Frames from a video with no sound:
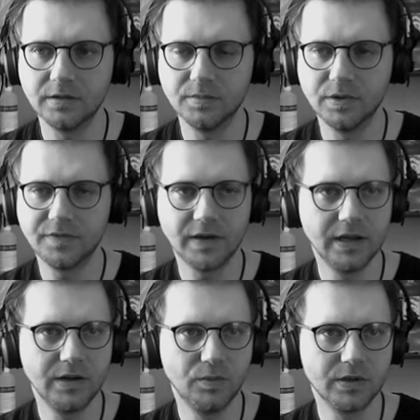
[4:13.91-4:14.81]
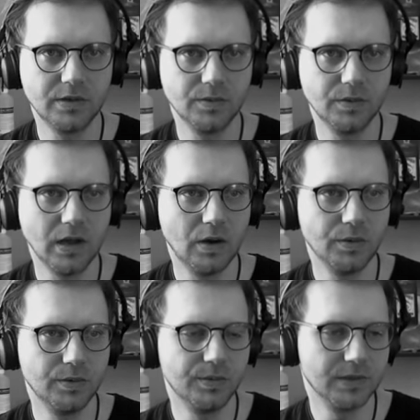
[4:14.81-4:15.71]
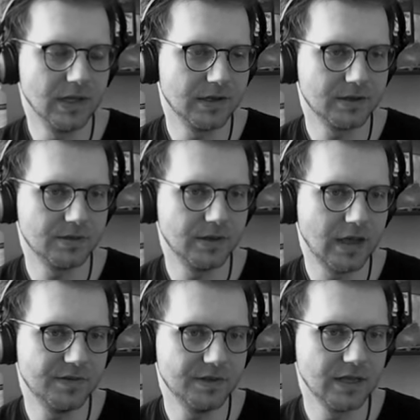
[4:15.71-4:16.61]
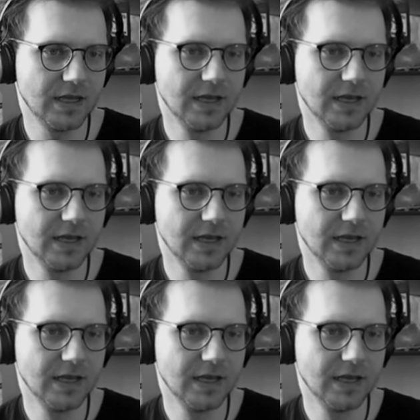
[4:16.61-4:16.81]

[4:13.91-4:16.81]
modify it how you would like to have it.